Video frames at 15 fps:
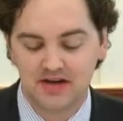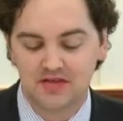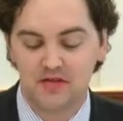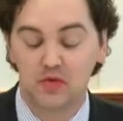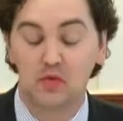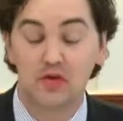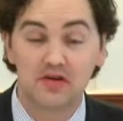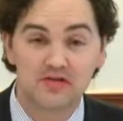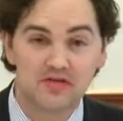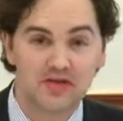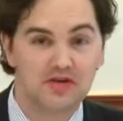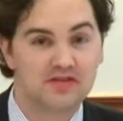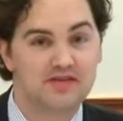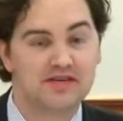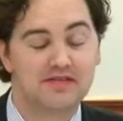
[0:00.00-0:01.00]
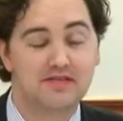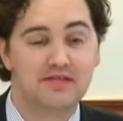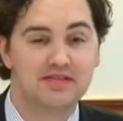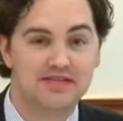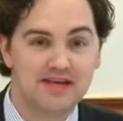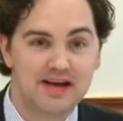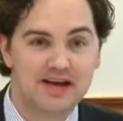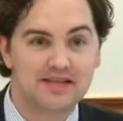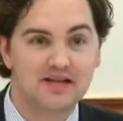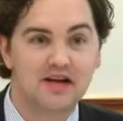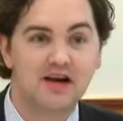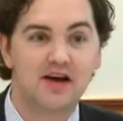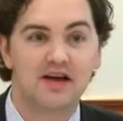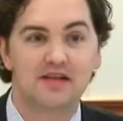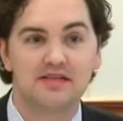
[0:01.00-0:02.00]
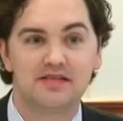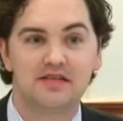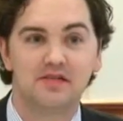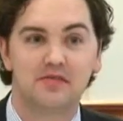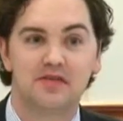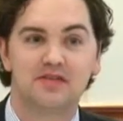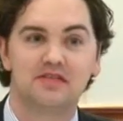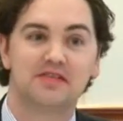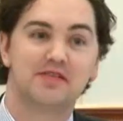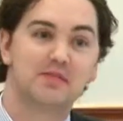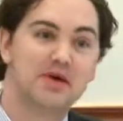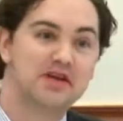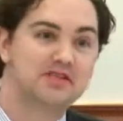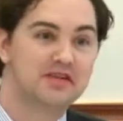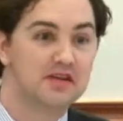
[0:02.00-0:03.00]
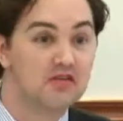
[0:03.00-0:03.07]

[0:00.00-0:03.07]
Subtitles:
the workflows and designing the content which this patient